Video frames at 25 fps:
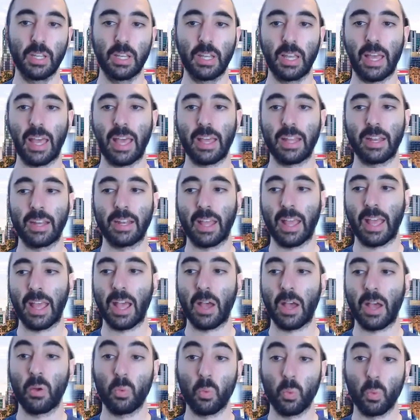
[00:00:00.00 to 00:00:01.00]
and how
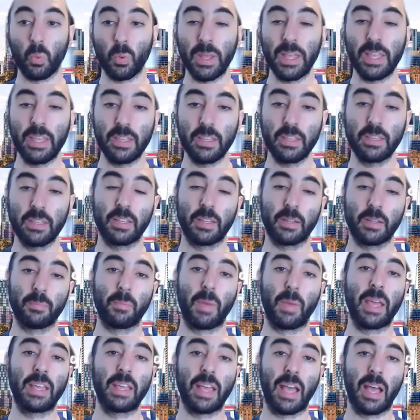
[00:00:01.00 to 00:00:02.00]
we can
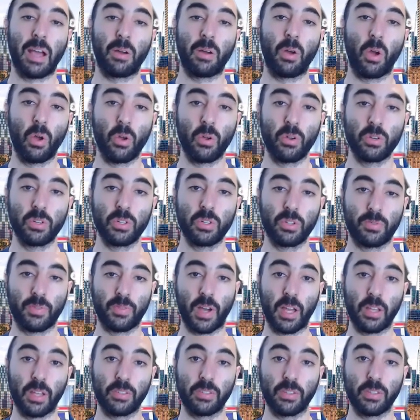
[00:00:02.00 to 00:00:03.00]
make our own
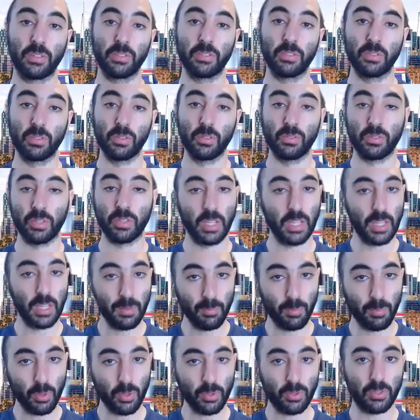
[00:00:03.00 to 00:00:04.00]
devices using
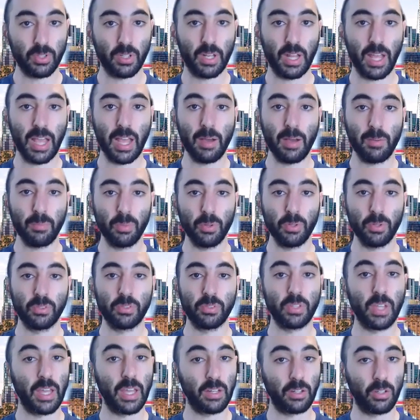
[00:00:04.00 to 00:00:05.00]
inputs and outputs
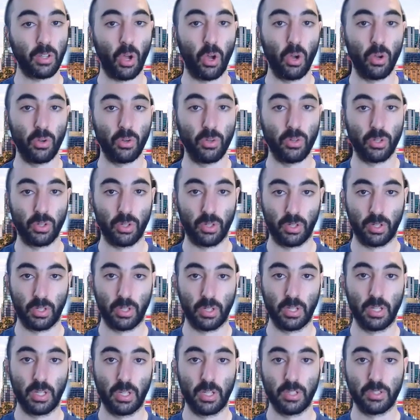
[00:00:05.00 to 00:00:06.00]
and code.
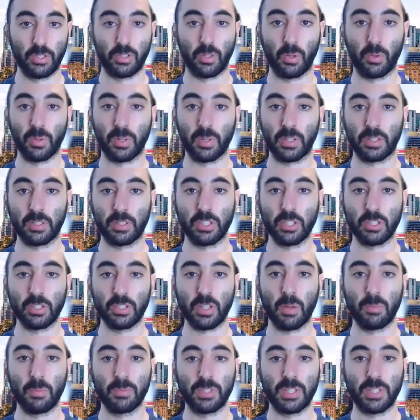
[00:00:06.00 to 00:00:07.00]
So it just
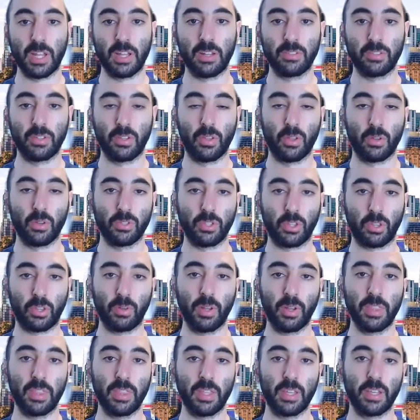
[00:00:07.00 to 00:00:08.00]
comes down to those three
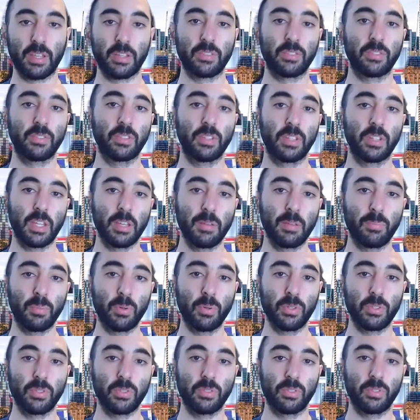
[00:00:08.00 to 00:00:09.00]
things,
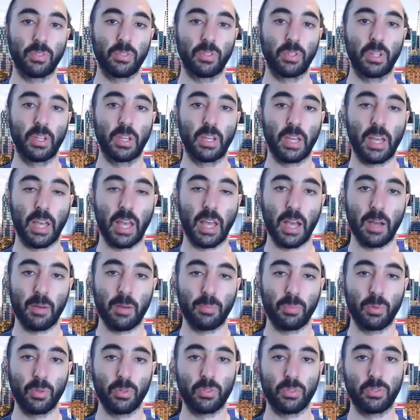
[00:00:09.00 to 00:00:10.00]
inputs,
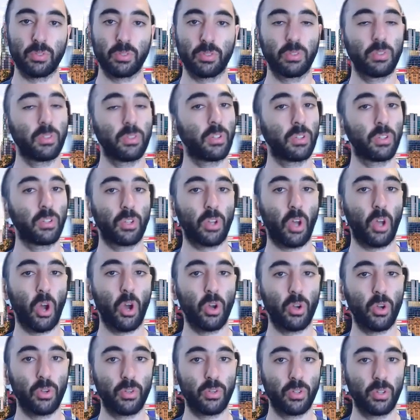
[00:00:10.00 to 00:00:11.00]
outputs,
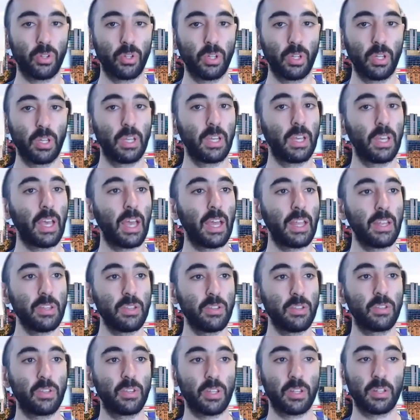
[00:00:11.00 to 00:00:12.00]
code. And you
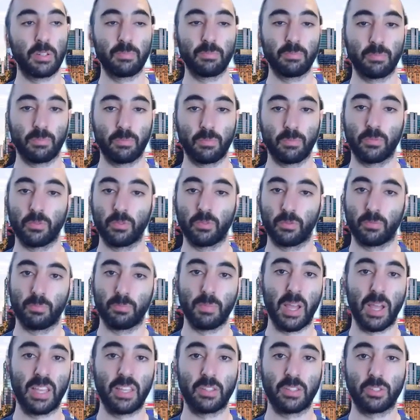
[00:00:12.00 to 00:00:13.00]
can
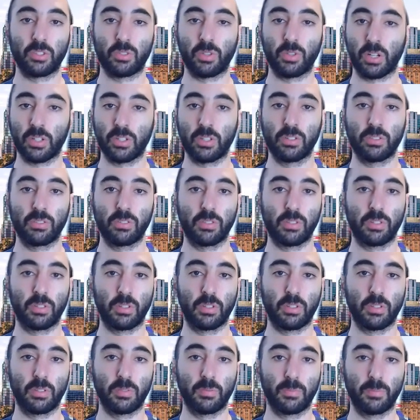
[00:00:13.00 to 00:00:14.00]
make instructions
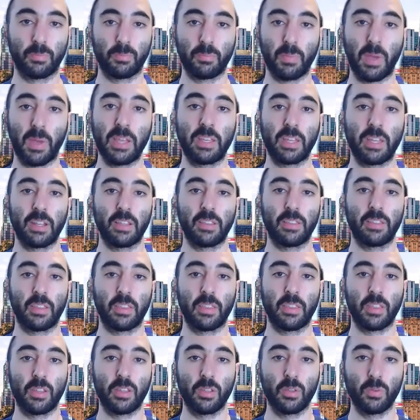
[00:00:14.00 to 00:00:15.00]
to make anything
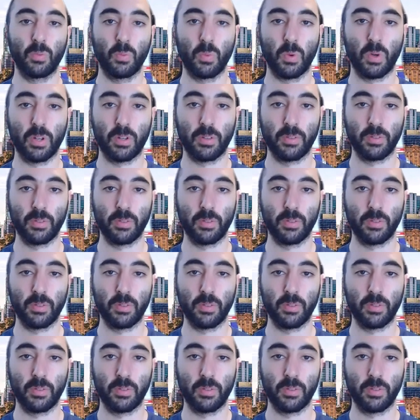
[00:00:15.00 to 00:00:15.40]
that you want.